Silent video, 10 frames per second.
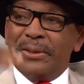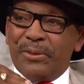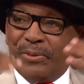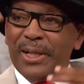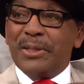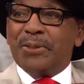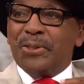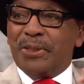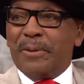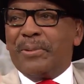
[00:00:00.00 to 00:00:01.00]
the
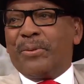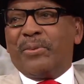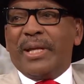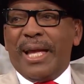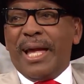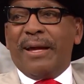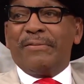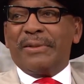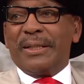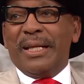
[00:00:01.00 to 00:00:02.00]
relationship that we have.
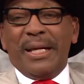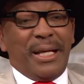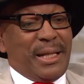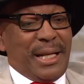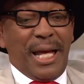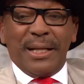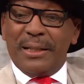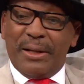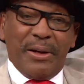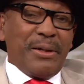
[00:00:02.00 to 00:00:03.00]
Mm. And I
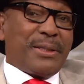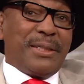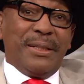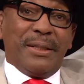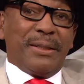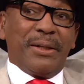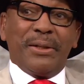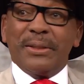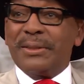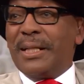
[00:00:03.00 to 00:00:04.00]
can guarantee you
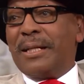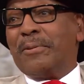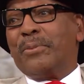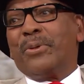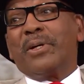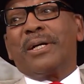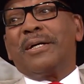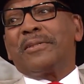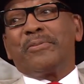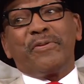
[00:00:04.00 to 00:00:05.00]
there is not a more
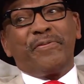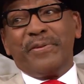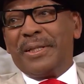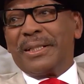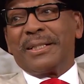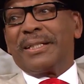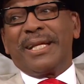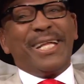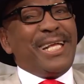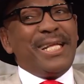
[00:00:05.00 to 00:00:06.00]
comfortable feeling
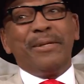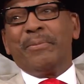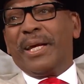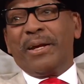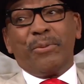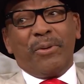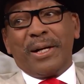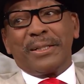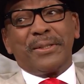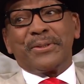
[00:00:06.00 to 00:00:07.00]
that any man
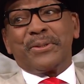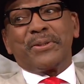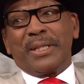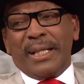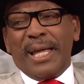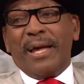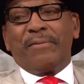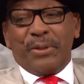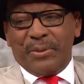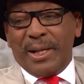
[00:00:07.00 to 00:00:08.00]
walking this earth can
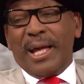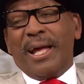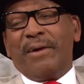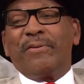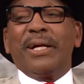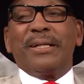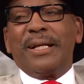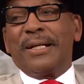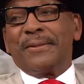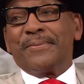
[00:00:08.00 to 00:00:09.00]
have than what I have right
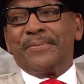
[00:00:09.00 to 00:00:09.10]
now.